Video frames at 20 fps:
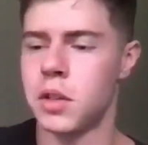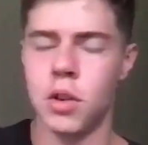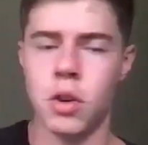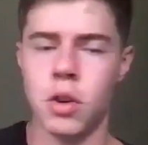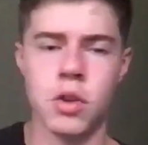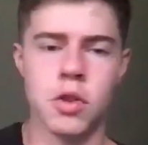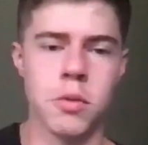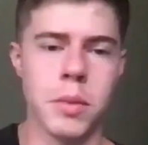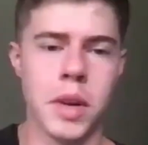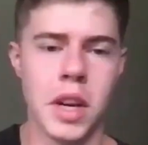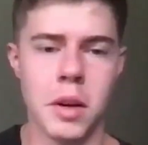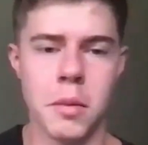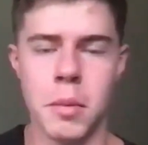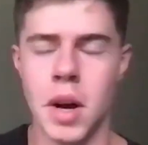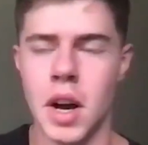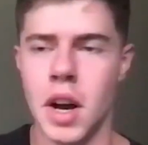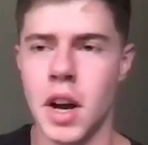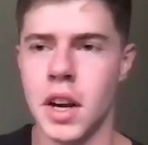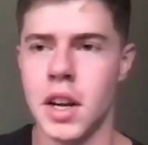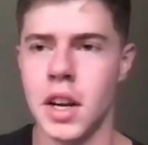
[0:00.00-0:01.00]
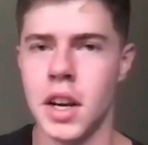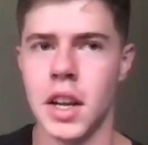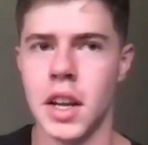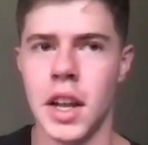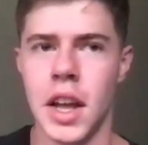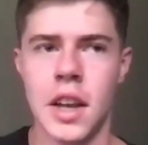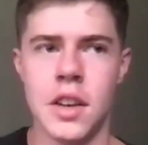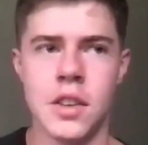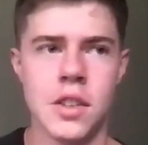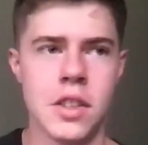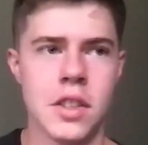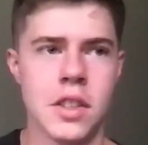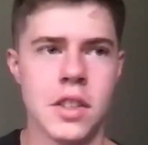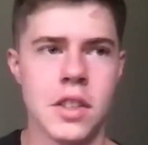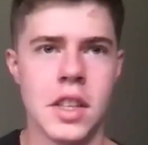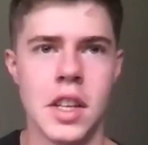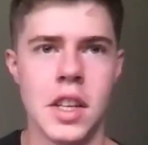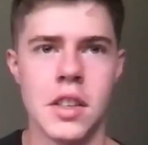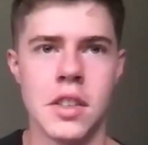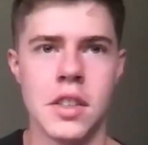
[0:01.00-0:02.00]
social media marketing
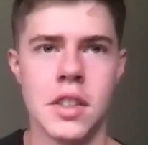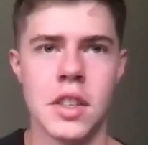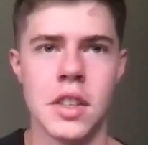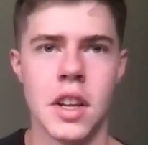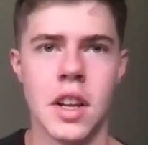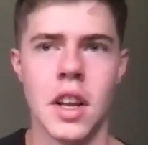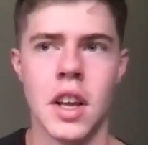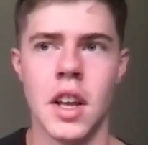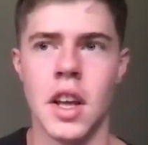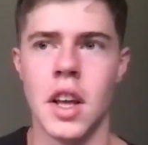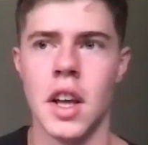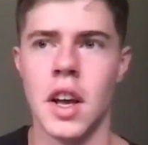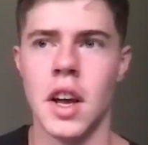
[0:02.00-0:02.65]
agencies,